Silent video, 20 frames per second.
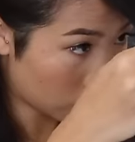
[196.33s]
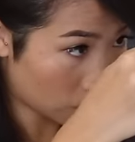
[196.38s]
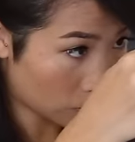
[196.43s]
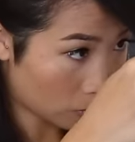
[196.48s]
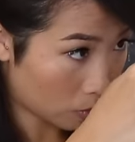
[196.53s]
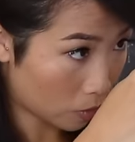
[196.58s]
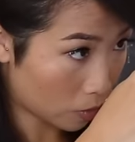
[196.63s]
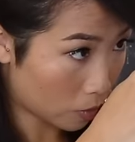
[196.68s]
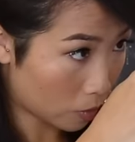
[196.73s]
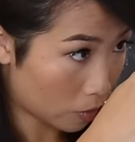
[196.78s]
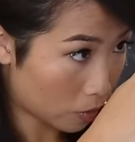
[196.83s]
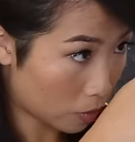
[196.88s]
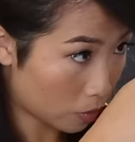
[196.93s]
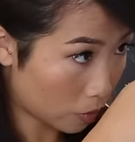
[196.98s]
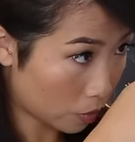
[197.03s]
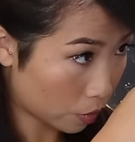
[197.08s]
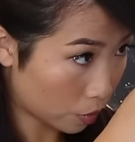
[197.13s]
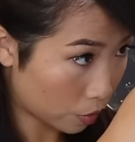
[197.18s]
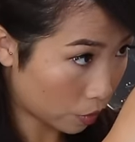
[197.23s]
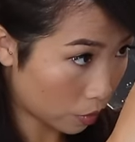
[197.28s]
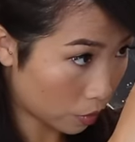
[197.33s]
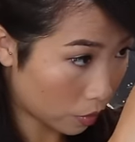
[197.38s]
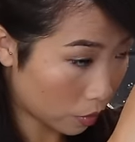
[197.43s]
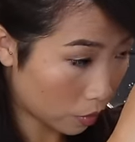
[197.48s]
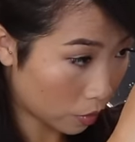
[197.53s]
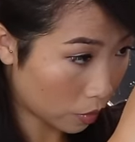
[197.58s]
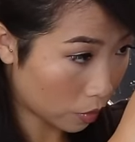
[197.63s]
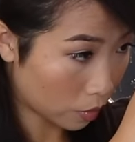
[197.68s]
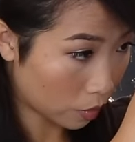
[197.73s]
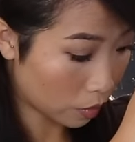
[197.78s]

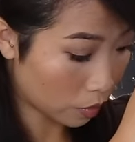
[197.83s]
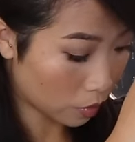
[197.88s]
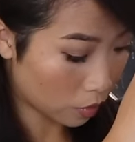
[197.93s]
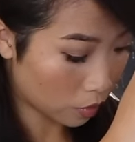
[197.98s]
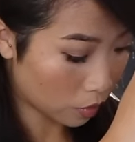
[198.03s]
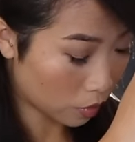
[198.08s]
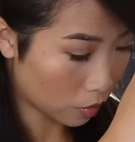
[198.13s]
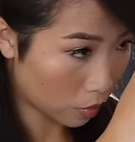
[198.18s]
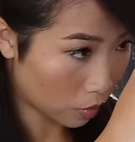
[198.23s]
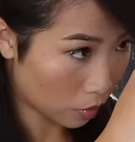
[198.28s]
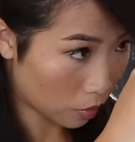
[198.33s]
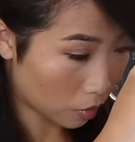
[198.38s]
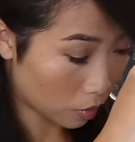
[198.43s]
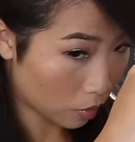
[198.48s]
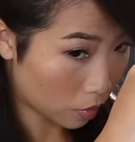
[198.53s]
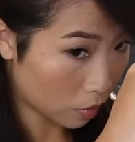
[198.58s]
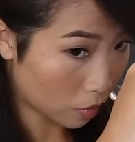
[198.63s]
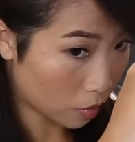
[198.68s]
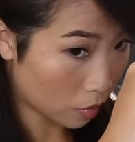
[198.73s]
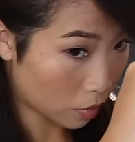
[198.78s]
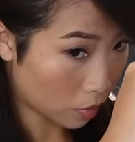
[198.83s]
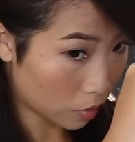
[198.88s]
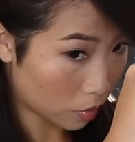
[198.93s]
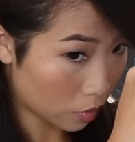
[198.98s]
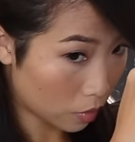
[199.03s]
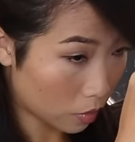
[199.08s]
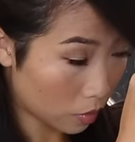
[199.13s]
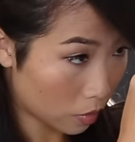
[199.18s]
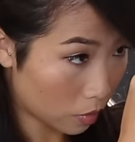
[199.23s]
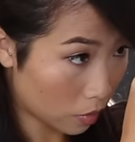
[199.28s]

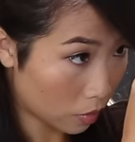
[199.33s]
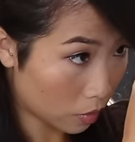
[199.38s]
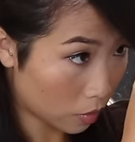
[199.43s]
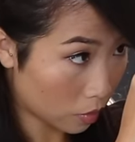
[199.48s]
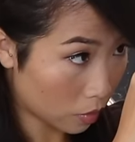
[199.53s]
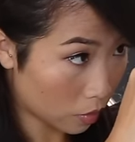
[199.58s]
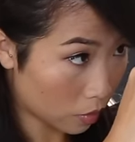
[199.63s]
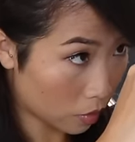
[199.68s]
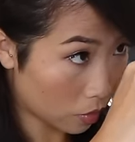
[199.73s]
(no one is talking)